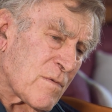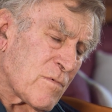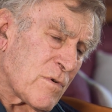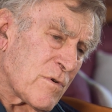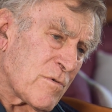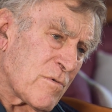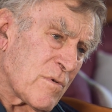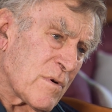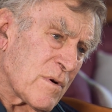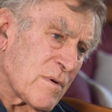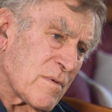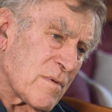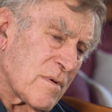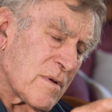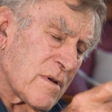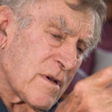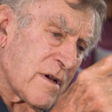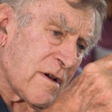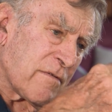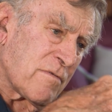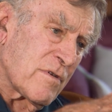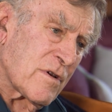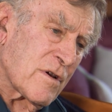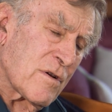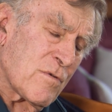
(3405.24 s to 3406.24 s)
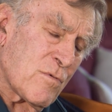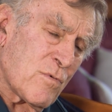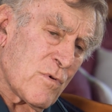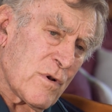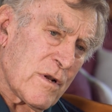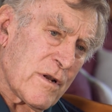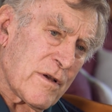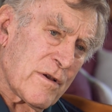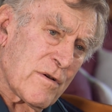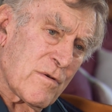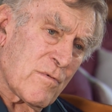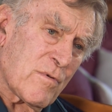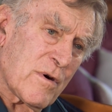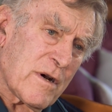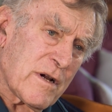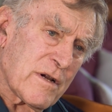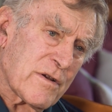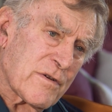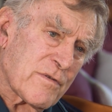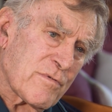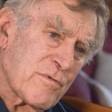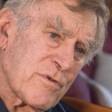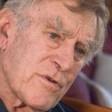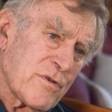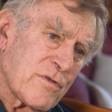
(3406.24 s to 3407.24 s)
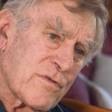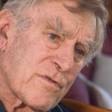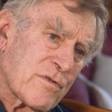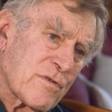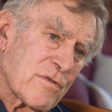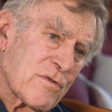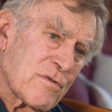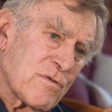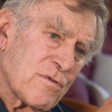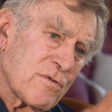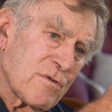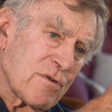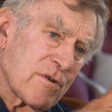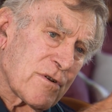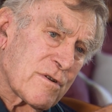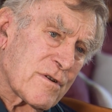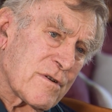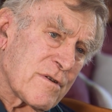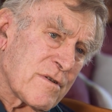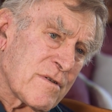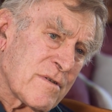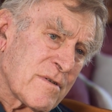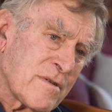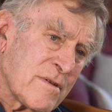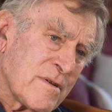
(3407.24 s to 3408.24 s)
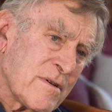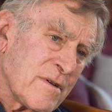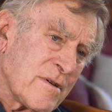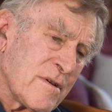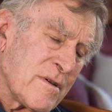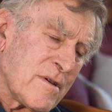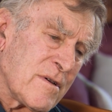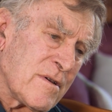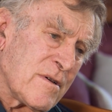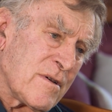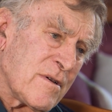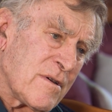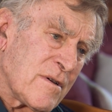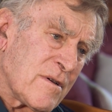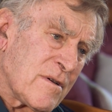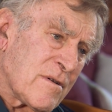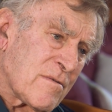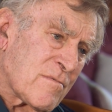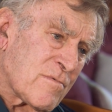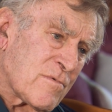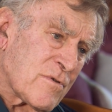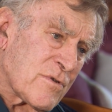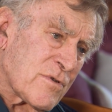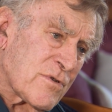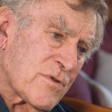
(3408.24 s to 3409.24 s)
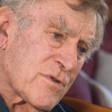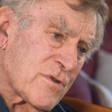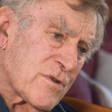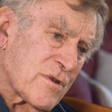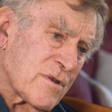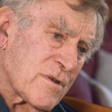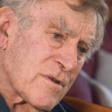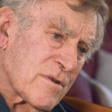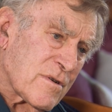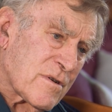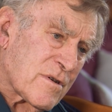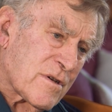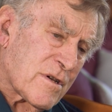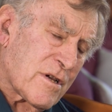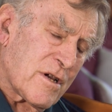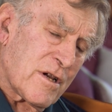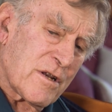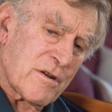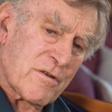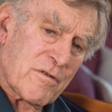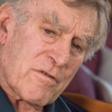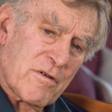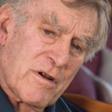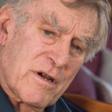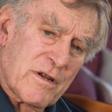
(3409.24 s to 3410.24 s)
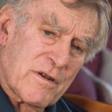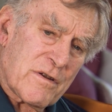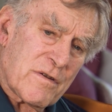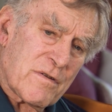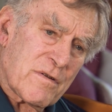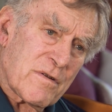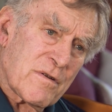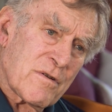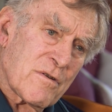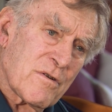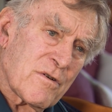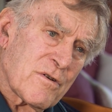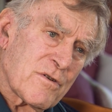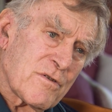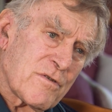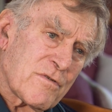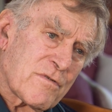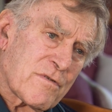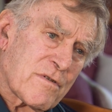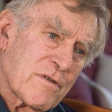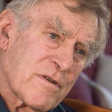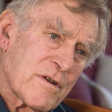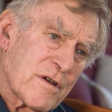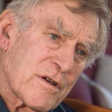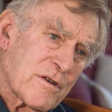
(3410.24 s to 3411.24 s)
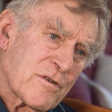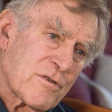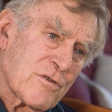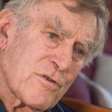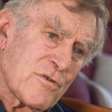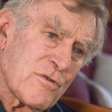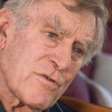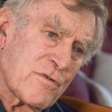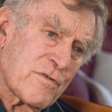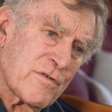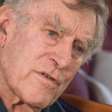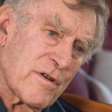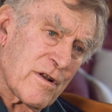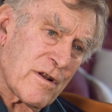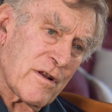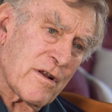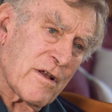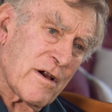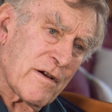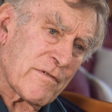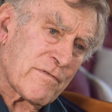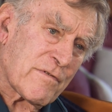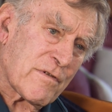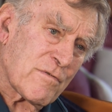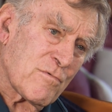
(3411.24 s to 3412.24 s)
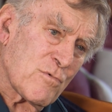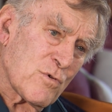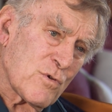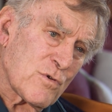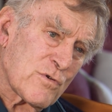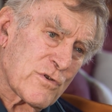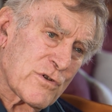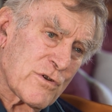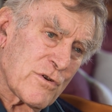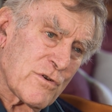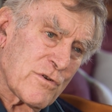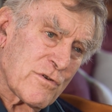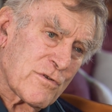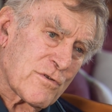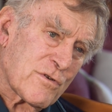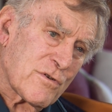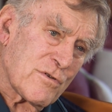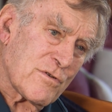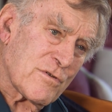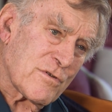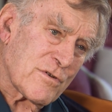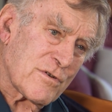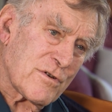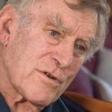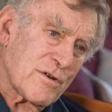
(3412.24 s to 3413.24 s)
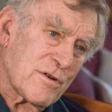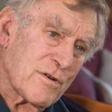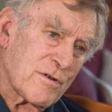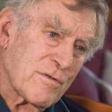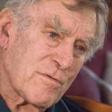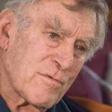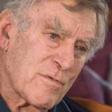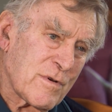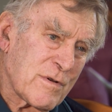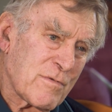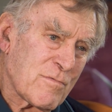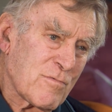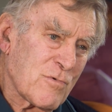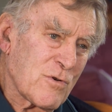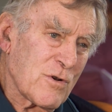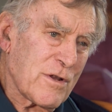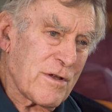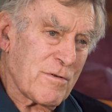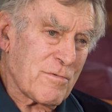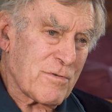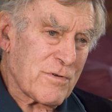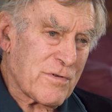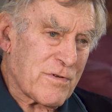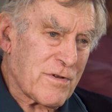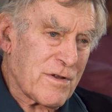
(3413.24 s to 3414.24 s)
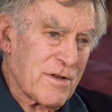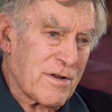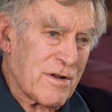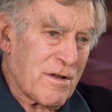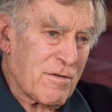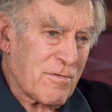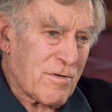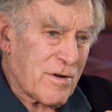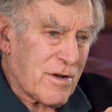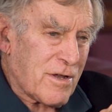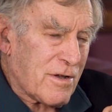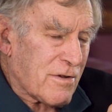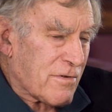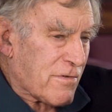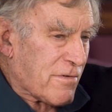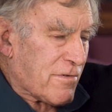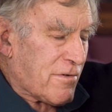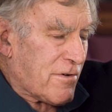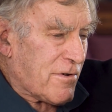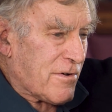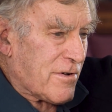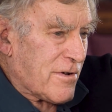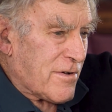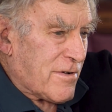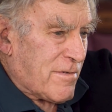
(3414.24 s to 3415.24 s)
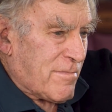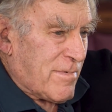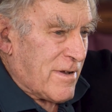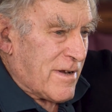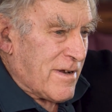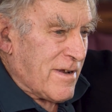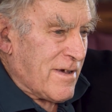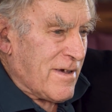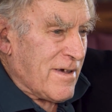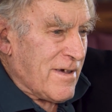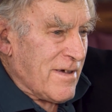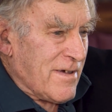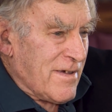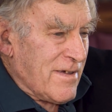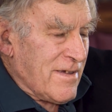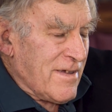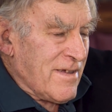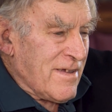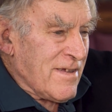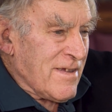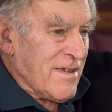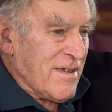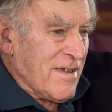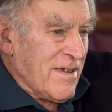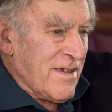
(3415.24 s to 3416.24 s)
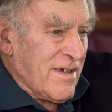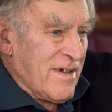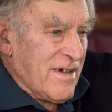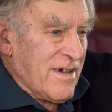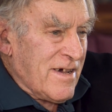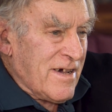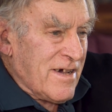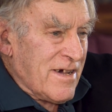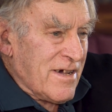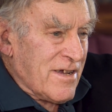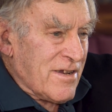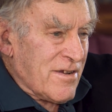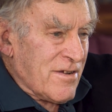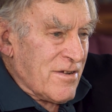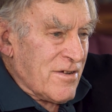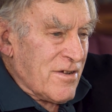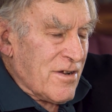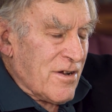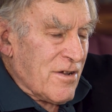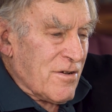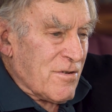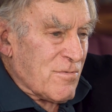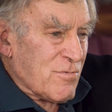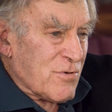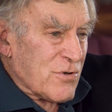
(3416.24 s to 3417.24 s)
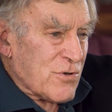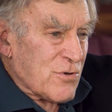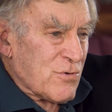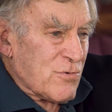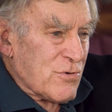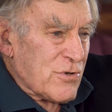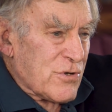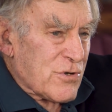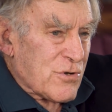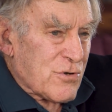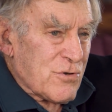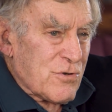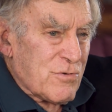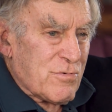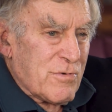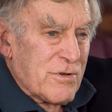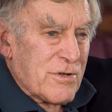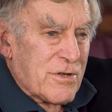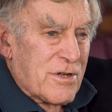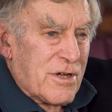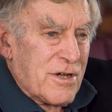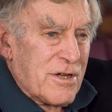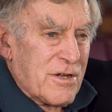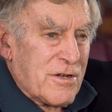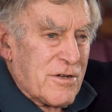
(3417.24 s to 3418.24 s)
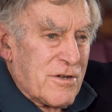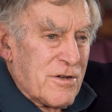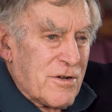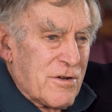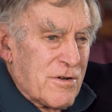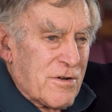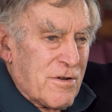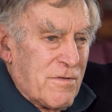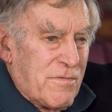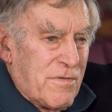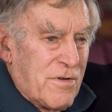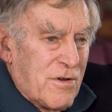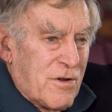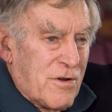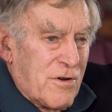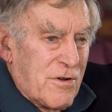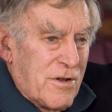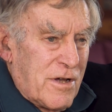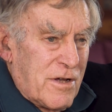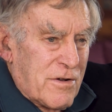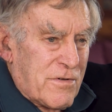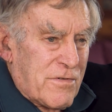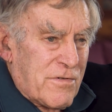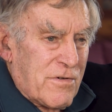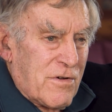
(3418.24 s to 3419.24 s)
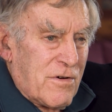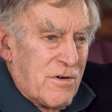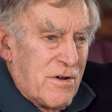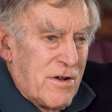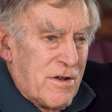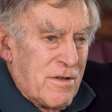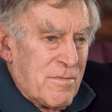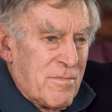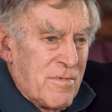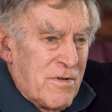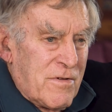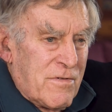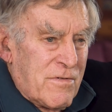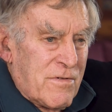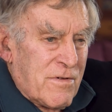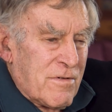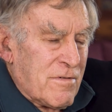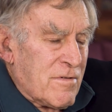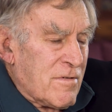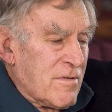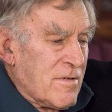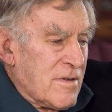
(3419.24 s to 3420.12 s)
we were having a willy away, as we used to call it, and it was uh, Ken Gray and I used to take turns at it after Wilson had gone, you know. When Wally was there, no one else did it. But, and, you know, it was always good when Ken did it if you got outside him. And so